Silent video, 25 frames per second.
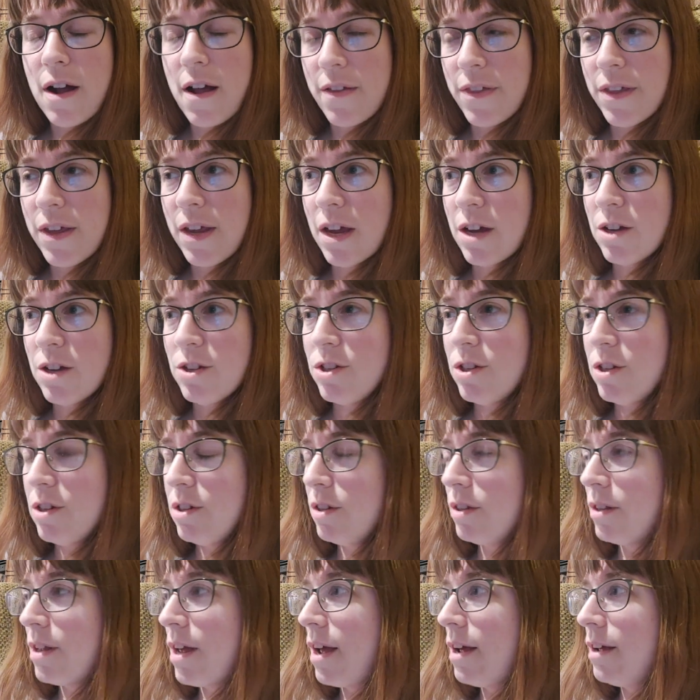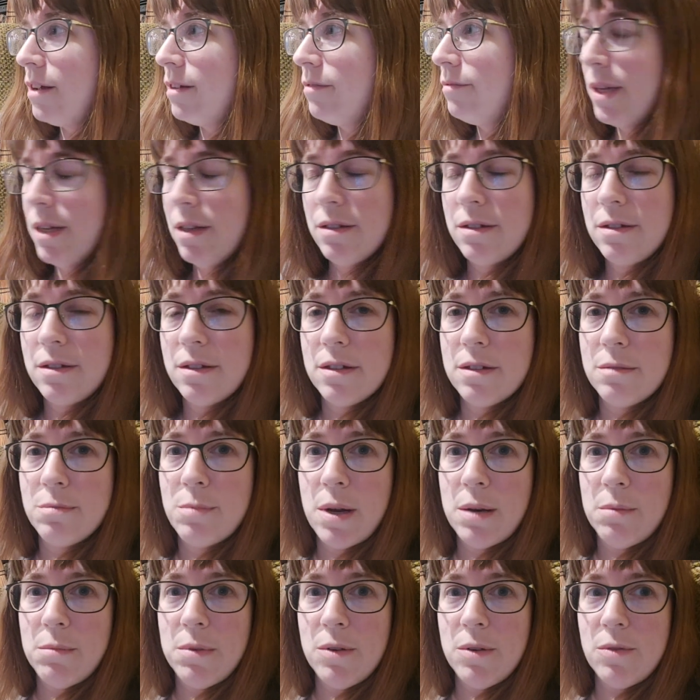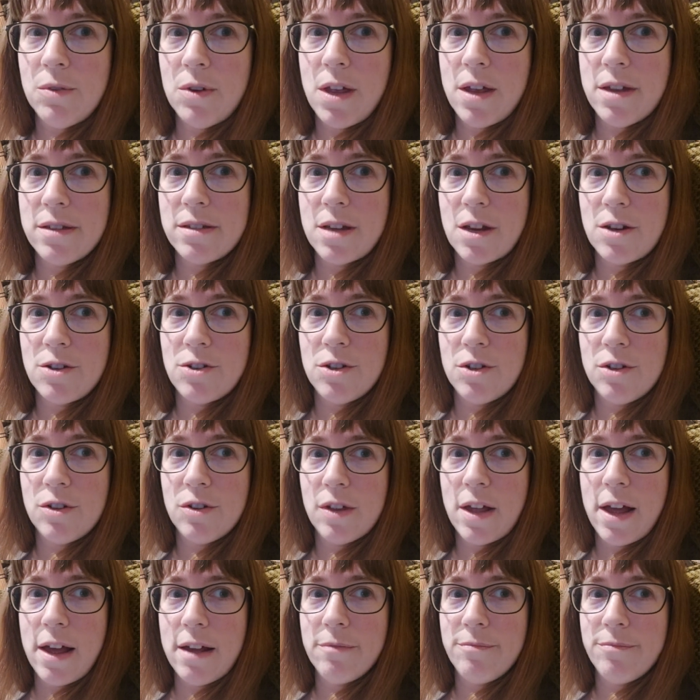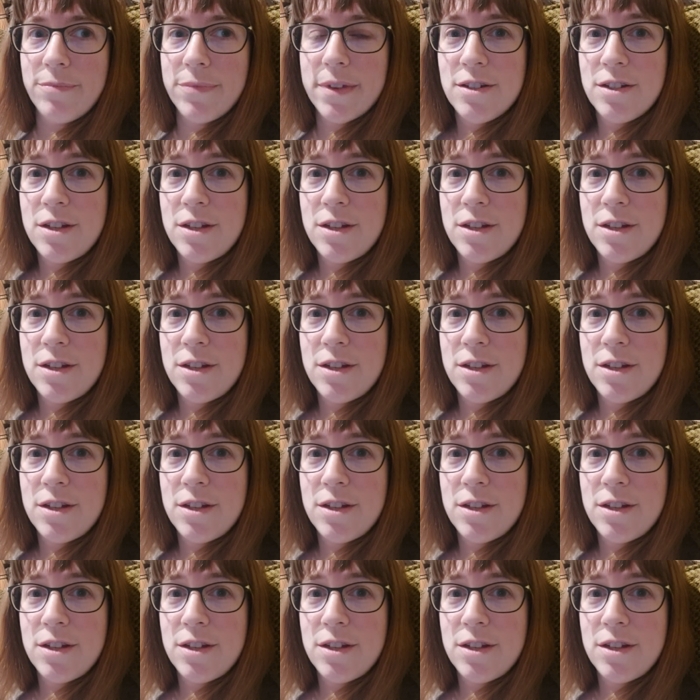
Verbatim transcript: I think I should do that because this made me realize I should do that.